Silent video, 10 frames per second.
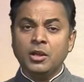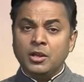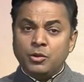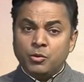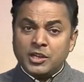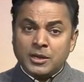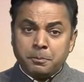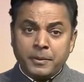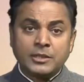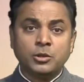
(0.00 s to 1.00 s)
Using a
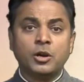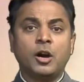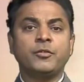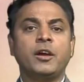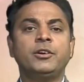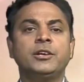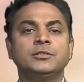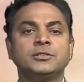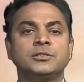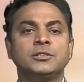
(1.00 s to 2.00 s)
plethora of
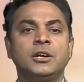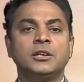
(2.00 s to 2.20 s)
evidence,